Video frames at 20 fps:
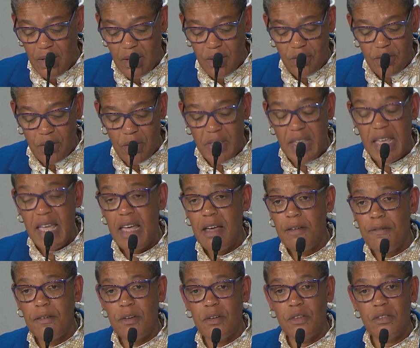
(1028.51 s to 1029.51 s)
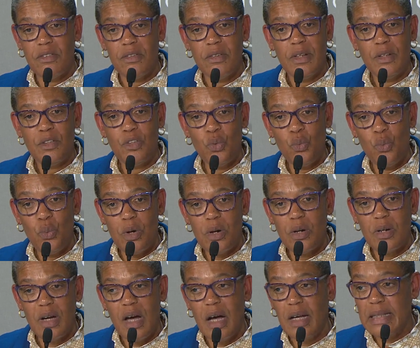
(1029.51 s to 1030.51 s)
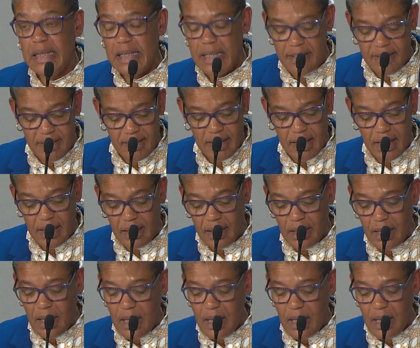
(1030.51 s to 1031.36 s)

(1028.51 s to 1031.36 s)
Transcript: So the efforts to work on listening,